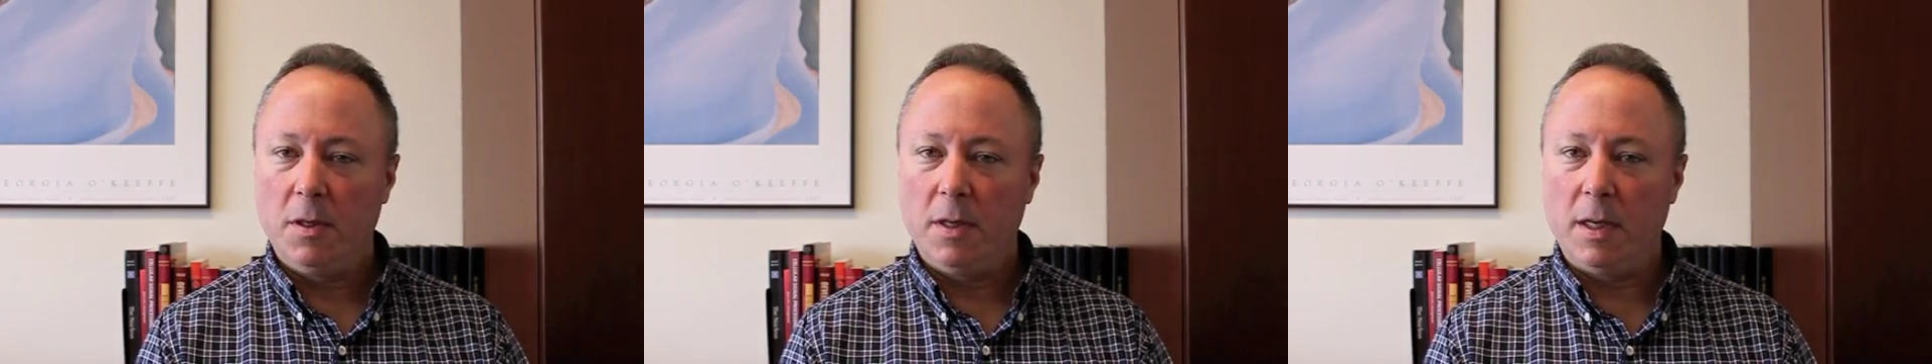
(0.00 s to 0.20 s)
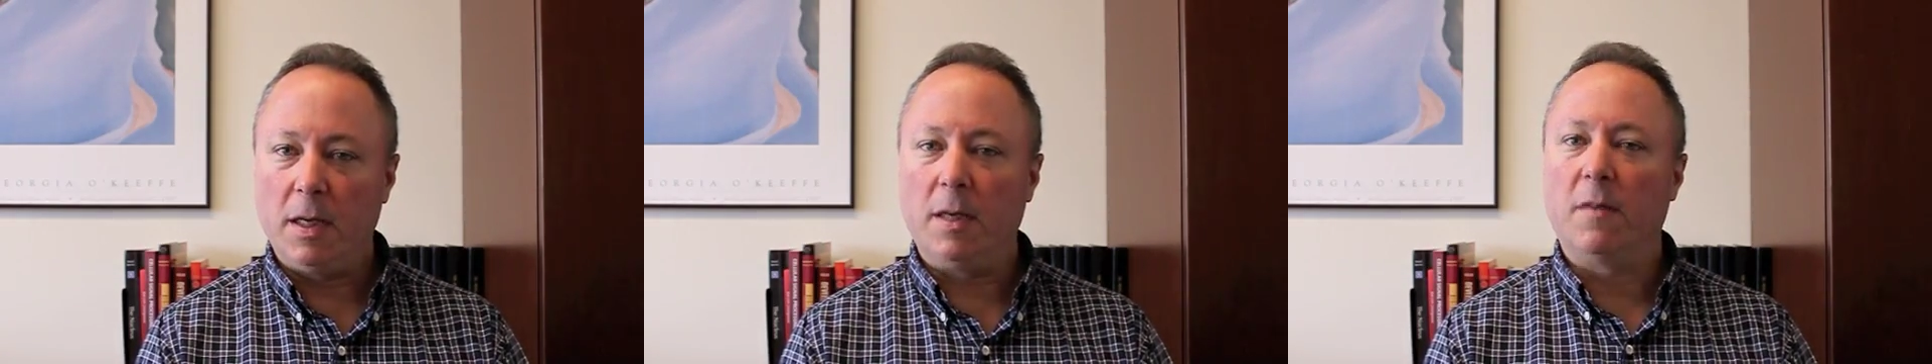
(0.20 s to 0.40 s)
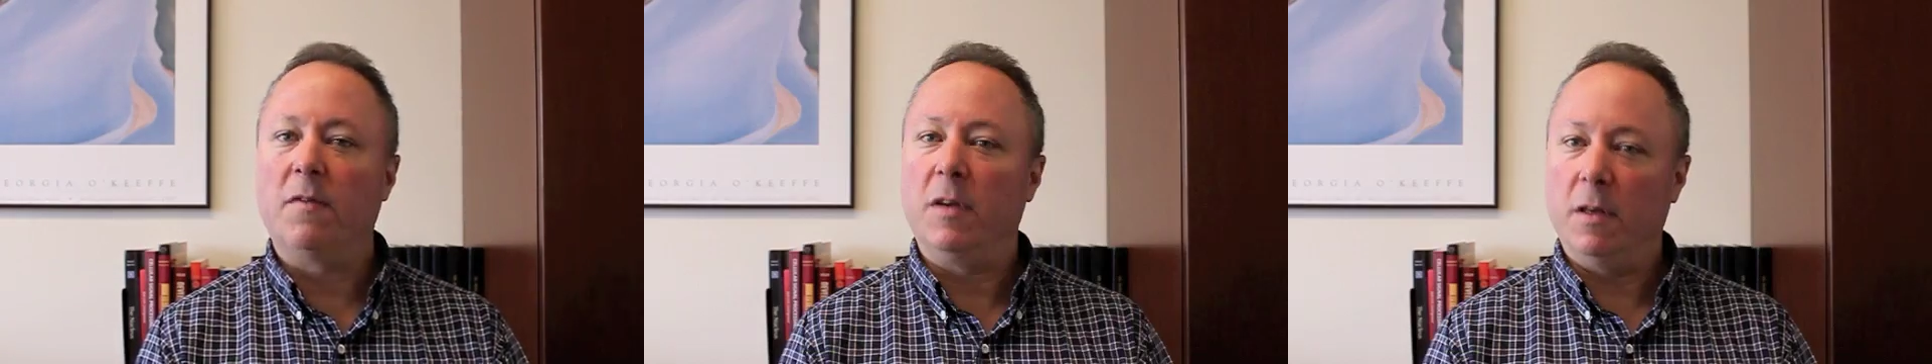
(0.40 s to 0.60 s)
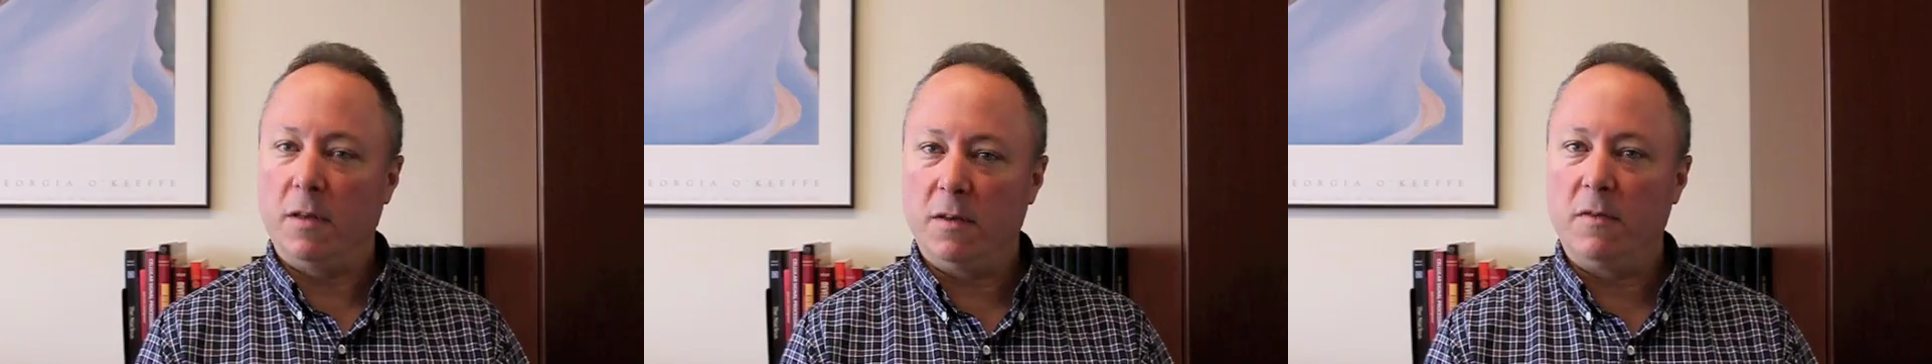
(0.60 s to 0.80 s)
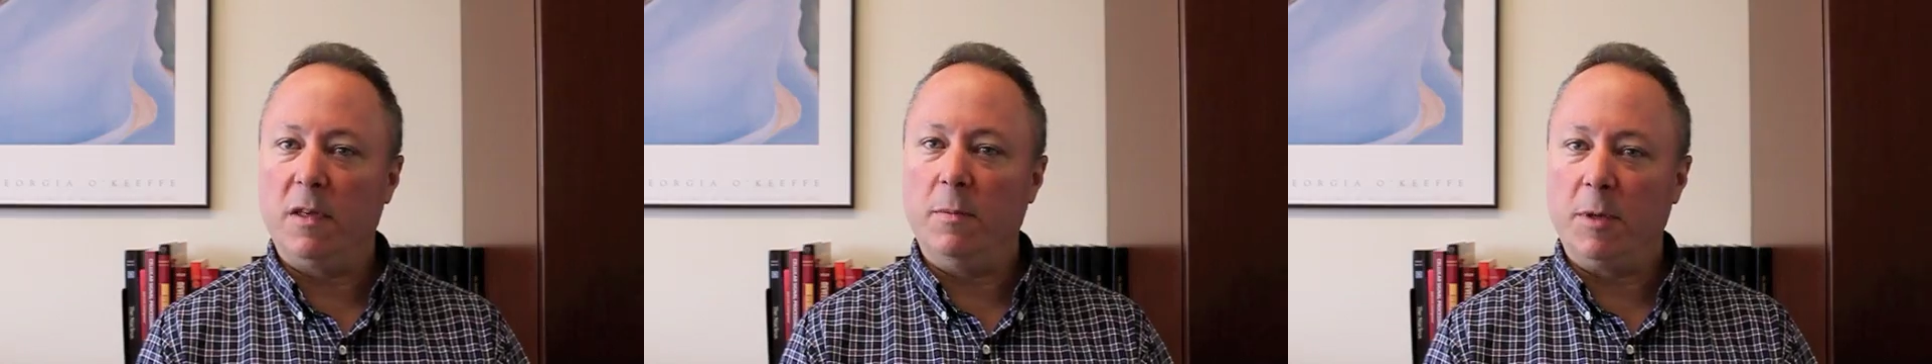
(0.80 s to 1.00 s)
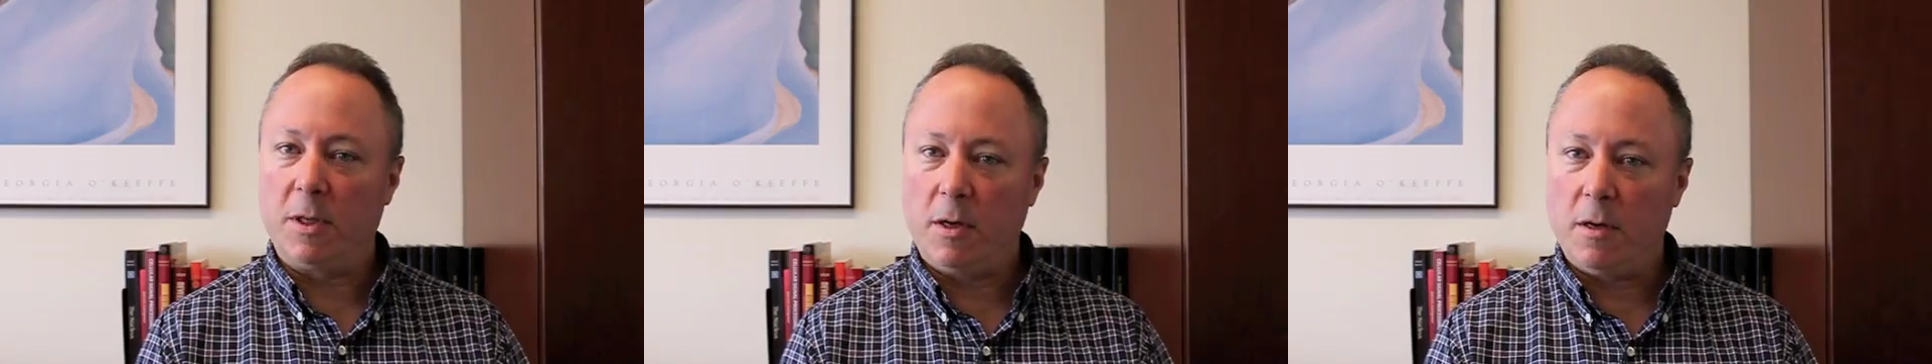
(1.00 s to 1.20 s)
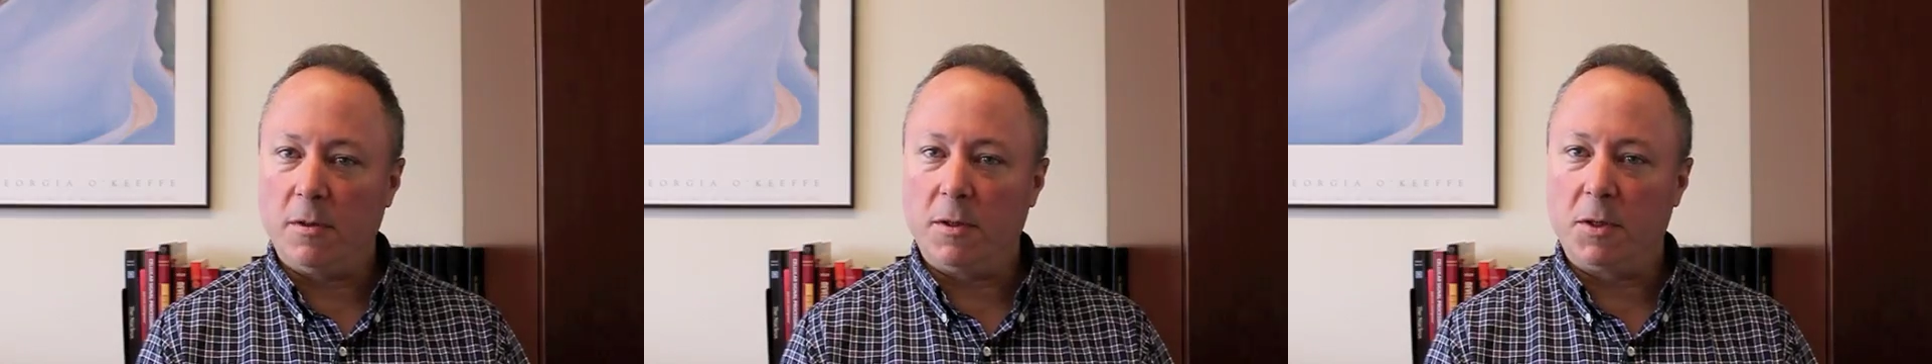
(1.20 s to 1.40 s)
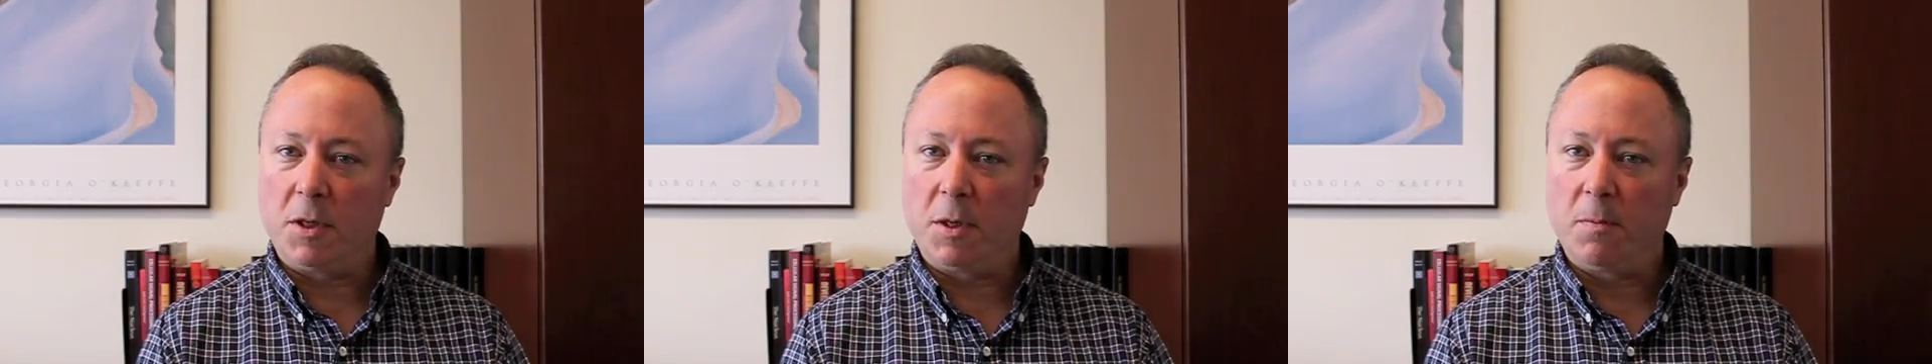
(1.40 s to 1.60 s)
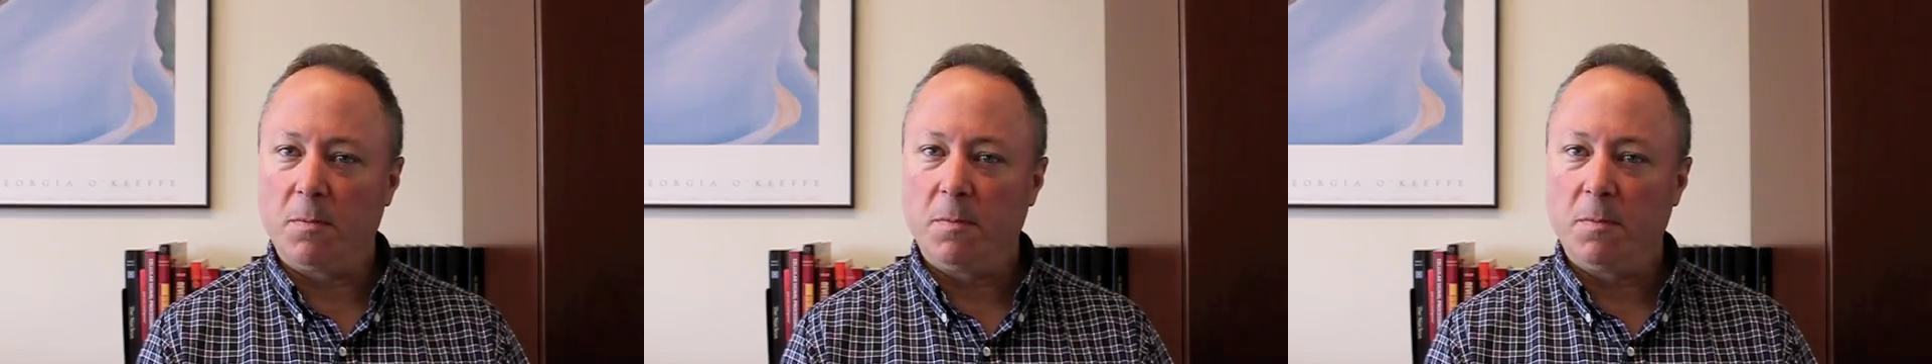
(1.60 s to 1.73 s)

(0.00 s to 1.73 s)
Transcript: in the field of hematology.